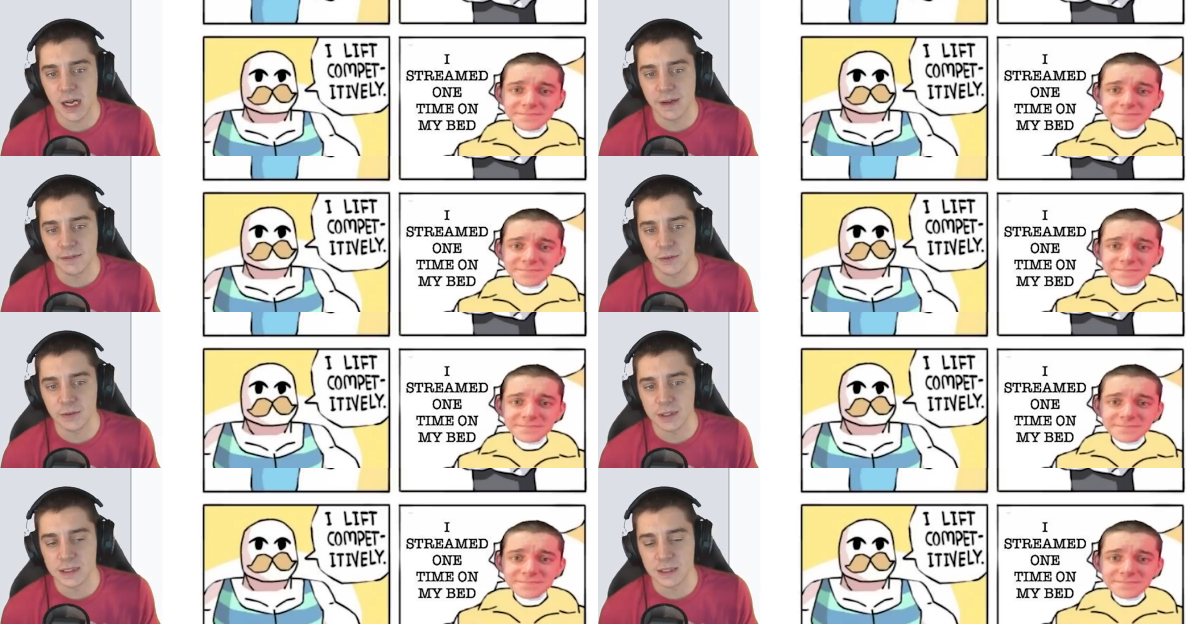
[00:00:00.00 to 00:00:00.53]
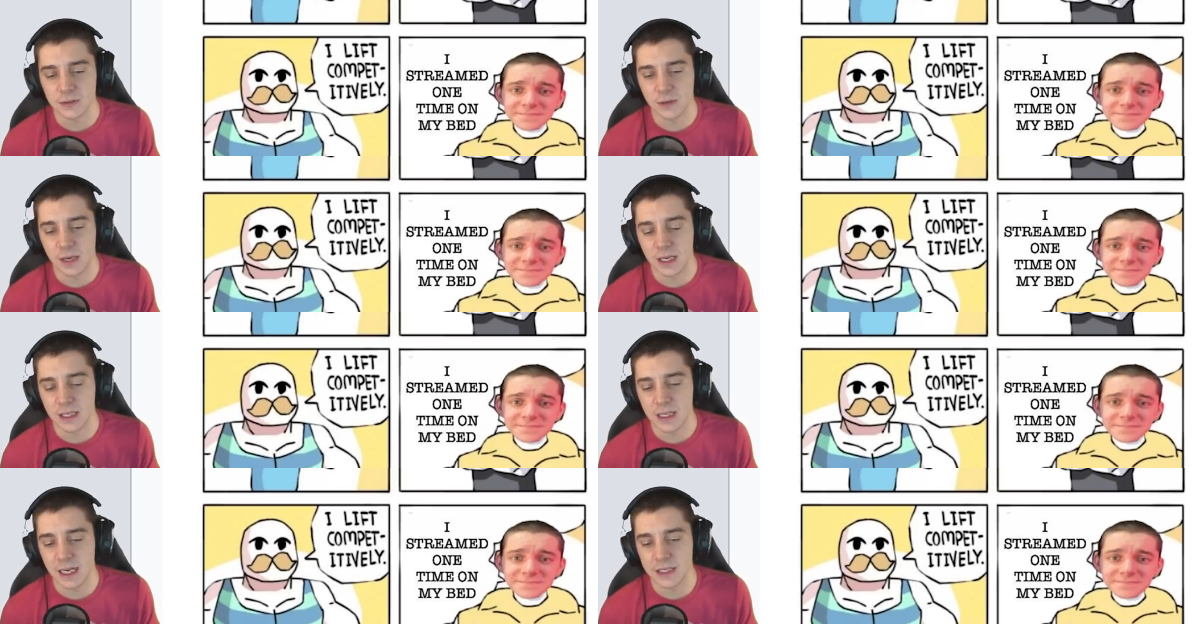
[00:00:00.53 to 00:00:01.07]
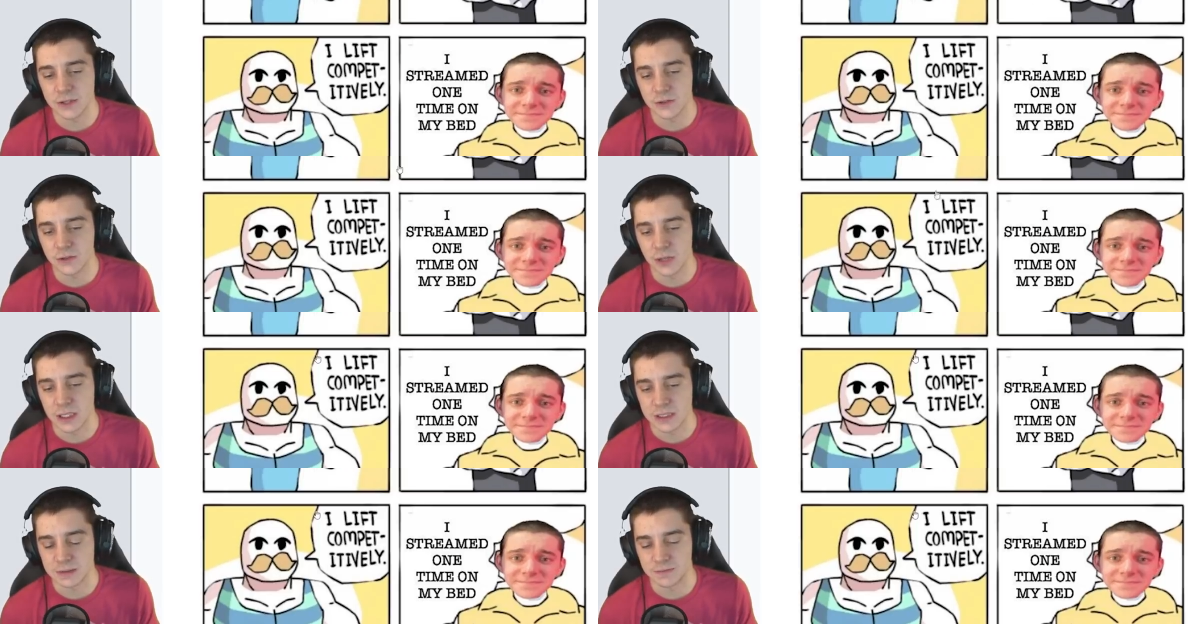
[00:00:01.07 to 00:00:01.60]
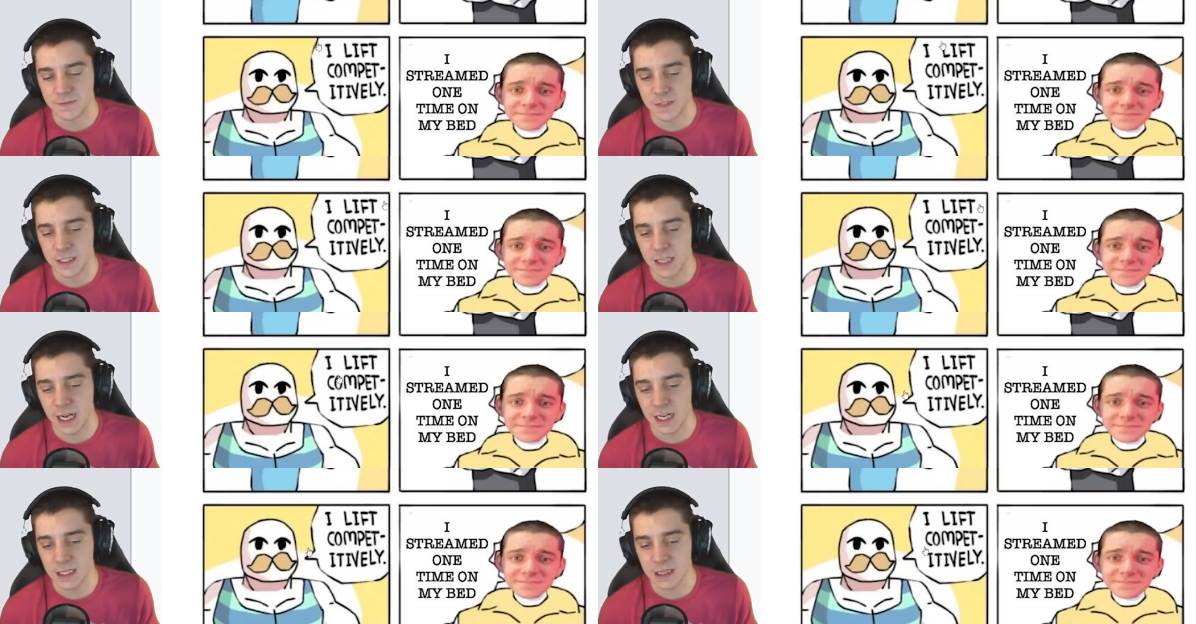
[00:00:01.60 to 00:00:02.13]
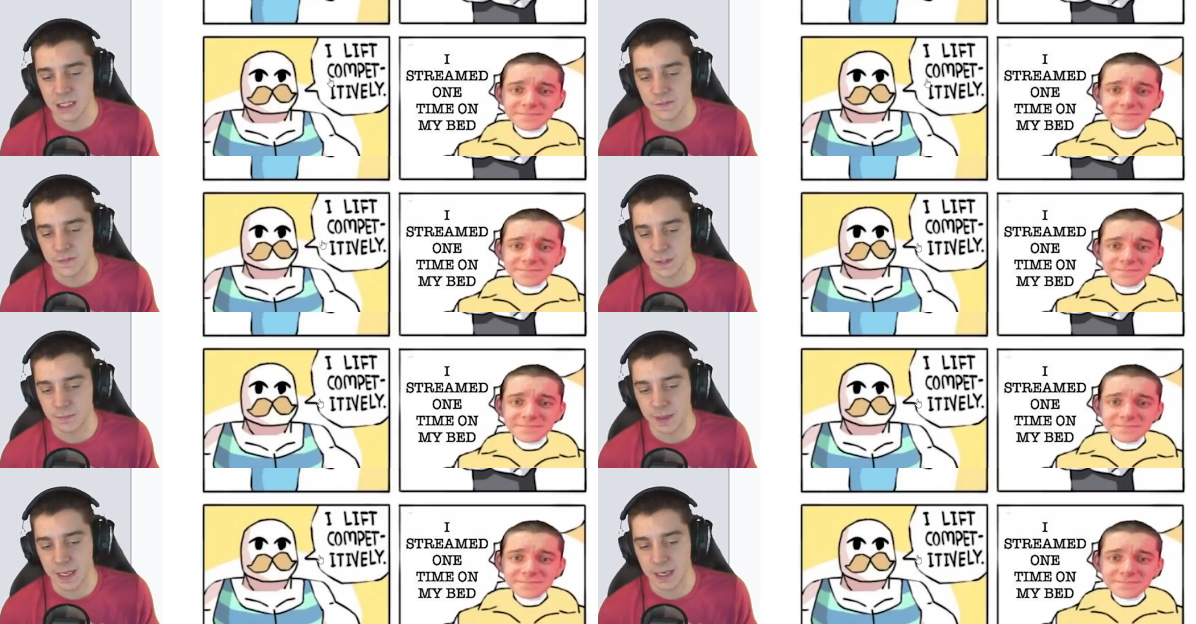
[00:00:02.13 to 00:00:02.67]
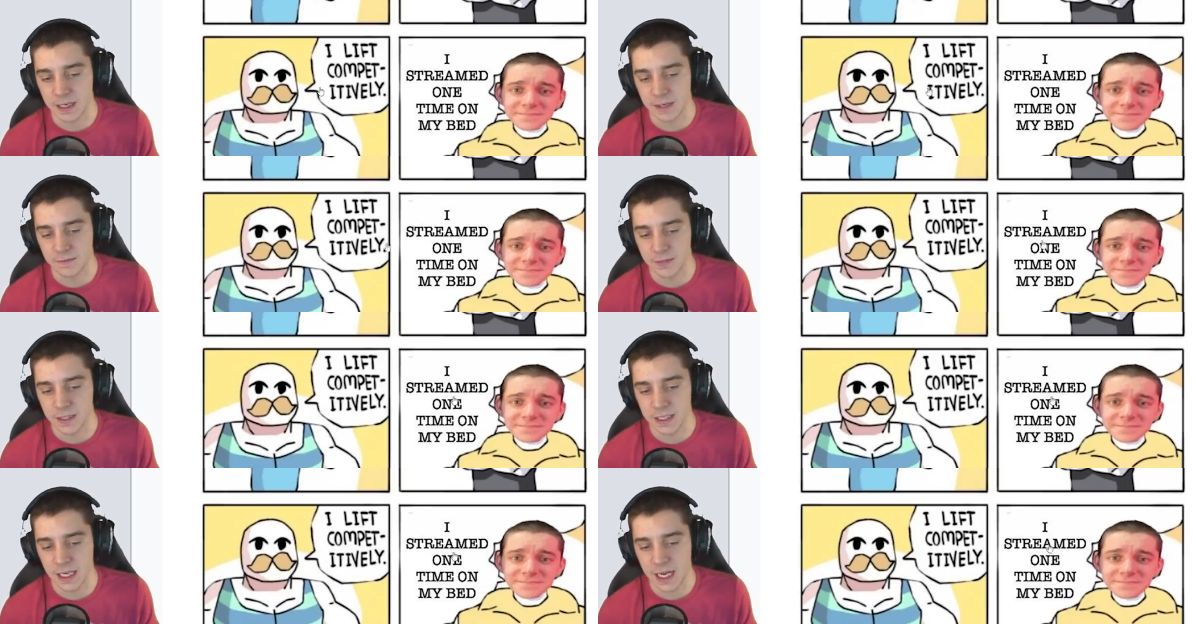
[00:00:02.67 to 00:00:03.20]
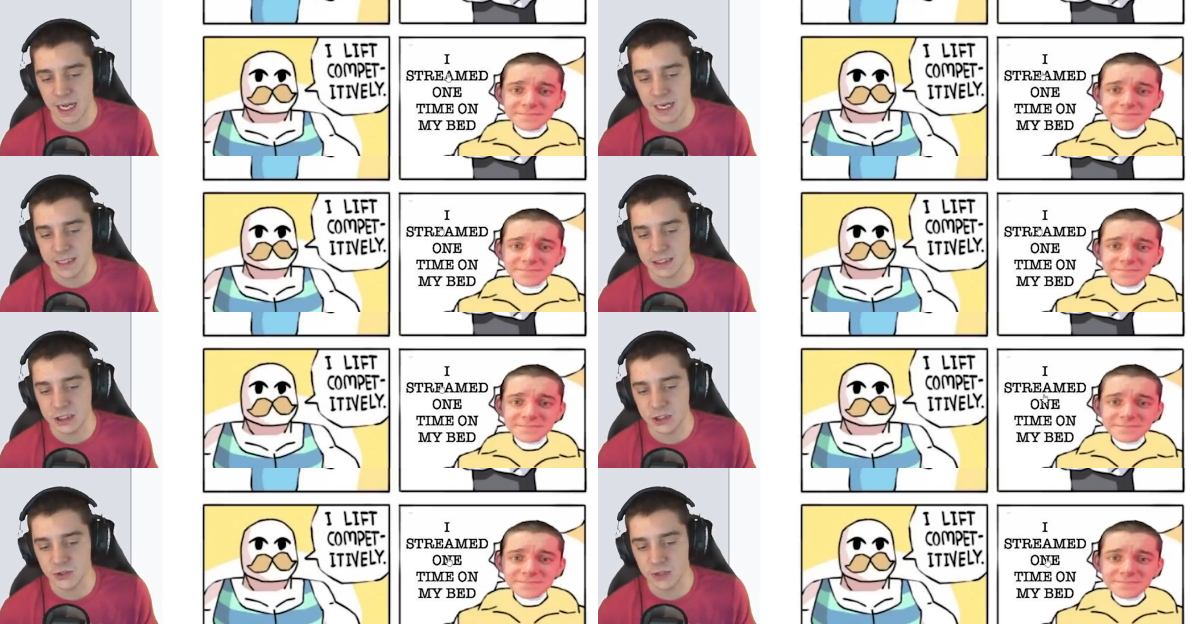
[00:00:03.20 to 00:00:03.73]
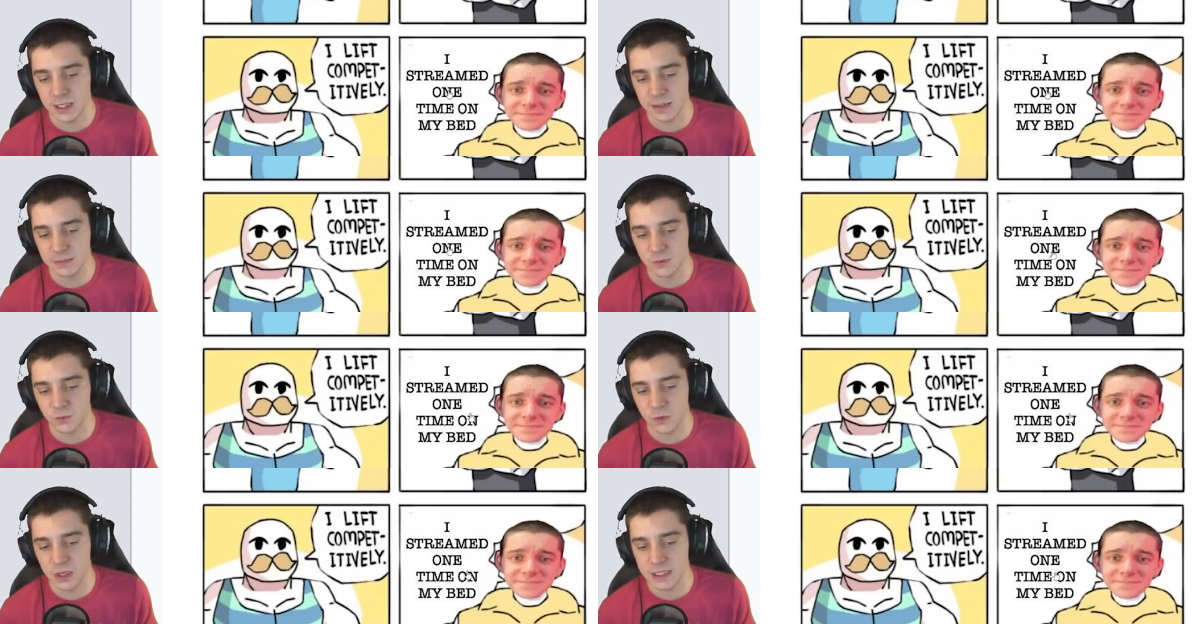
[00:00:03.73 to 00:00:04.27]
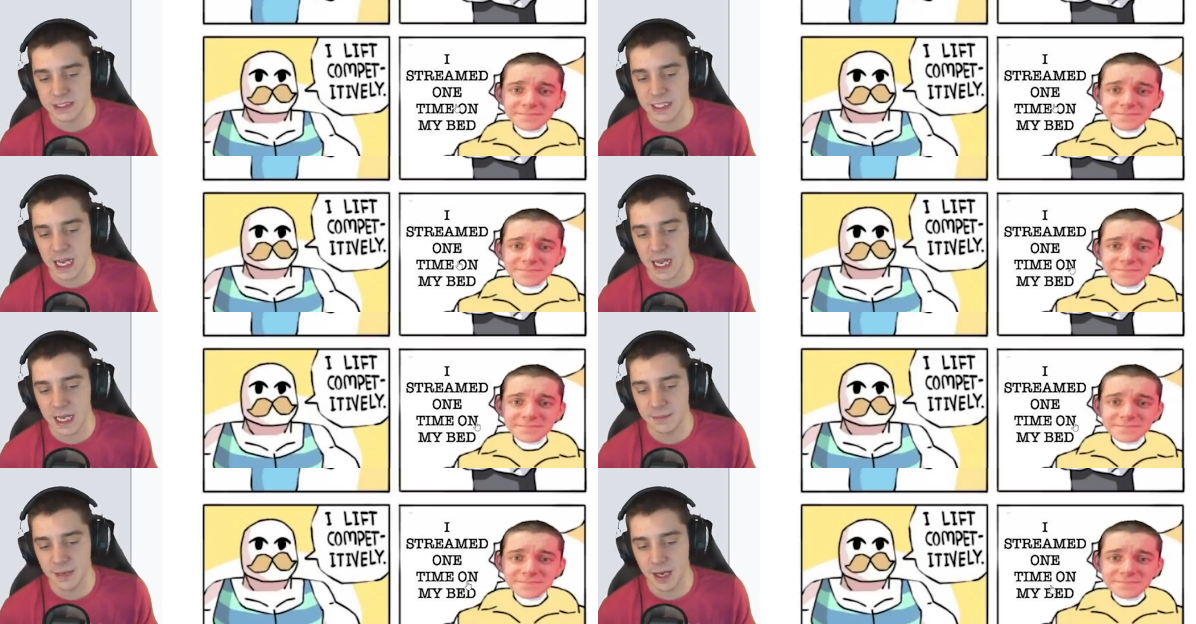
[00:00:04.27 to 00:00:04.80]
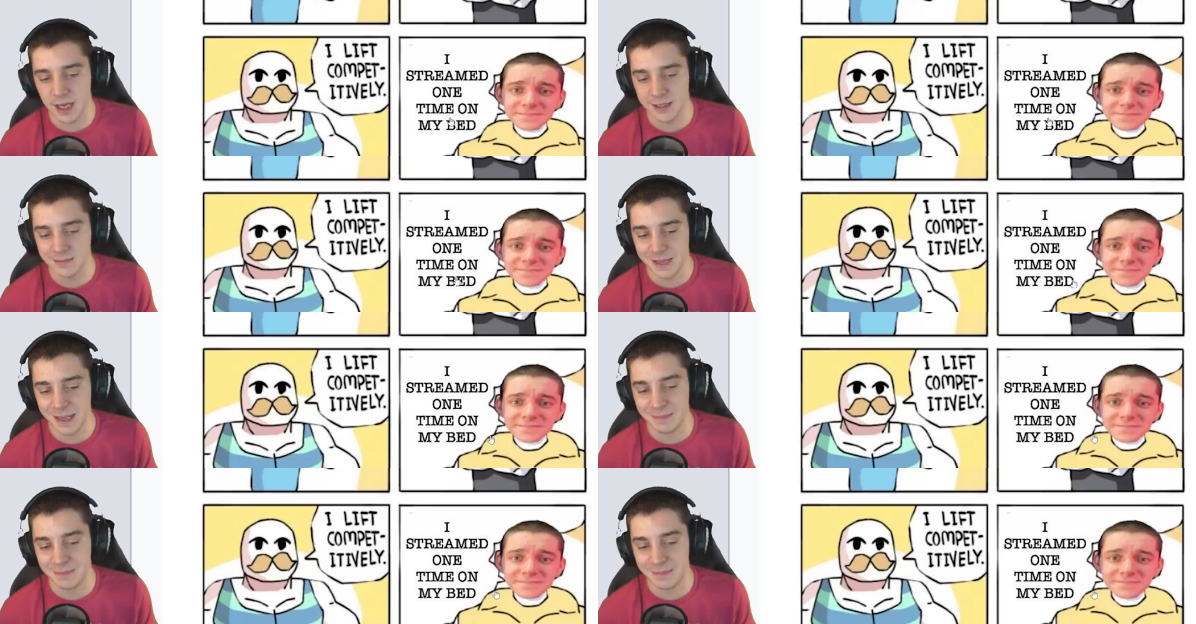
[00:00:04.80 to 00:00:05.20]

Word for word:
Speaker 1: every once in a while. I do CrossFit. I lift competitively. I streamed one time on my